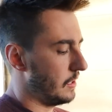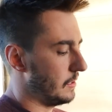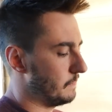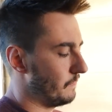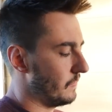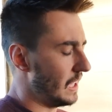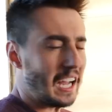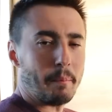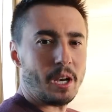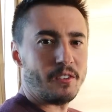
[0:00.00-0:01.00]
And yeah,
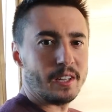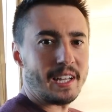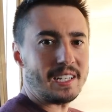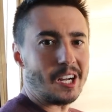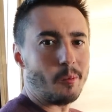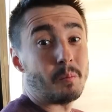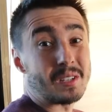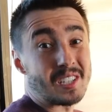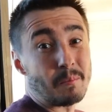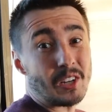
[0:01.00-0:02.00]
a bit of a letdown. But
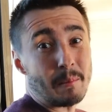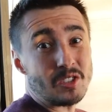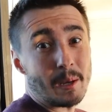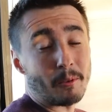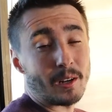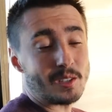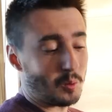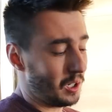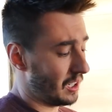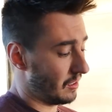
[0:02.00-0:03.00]
sometimes the upgrades
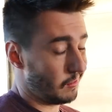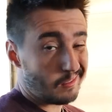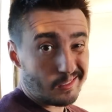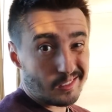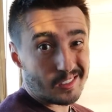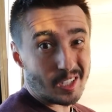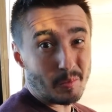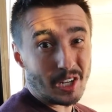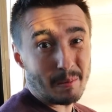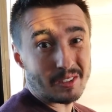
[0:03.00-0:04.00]
work,
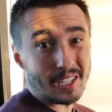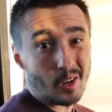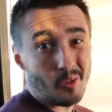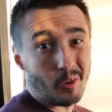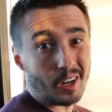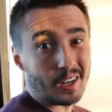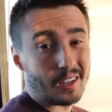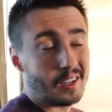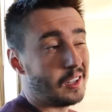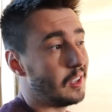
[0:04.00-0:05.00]
sometimes they don't
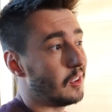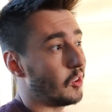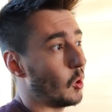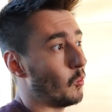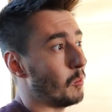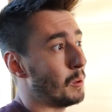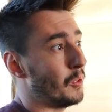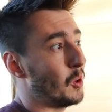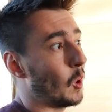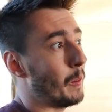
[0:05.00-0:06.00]
work. So we'll put
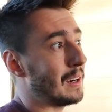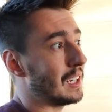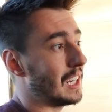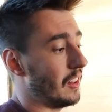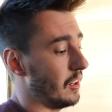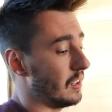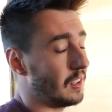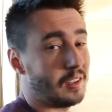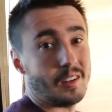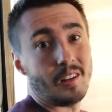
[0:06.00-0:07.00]
the door back together
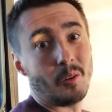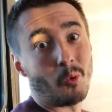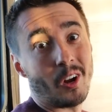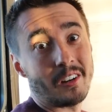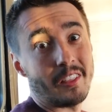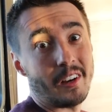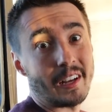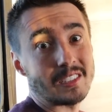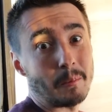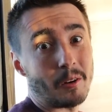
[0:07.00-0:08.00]
and we're on to the
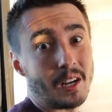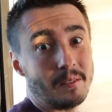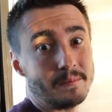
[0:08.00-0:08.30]
next upgrade.